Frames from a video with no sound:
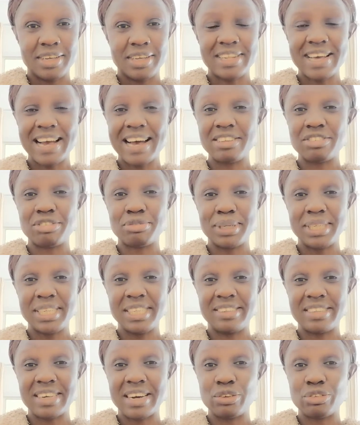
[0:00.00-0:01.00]
It has
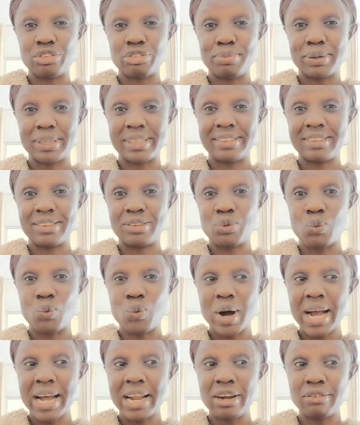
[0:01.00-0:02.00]
many towns, but
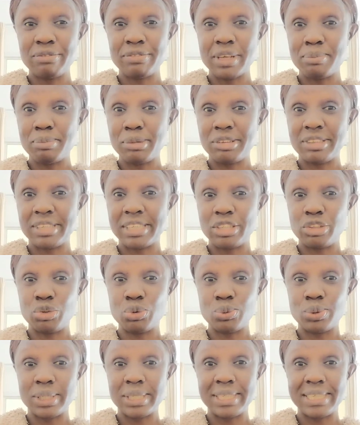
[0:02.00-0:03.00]
one of them is
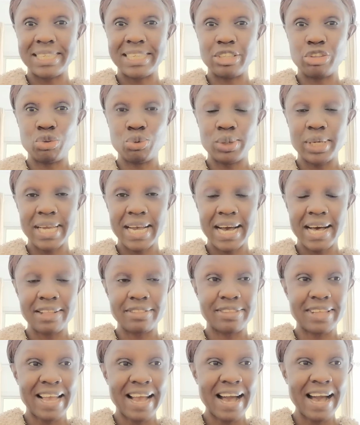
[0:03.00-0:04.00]
Kitui. Kitui
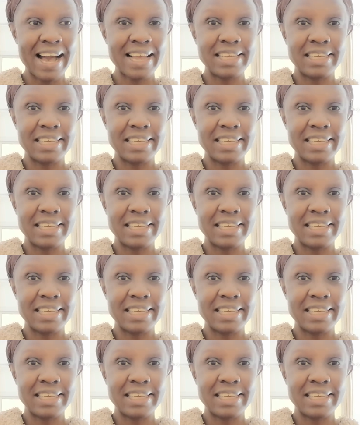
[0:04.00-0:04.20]
have the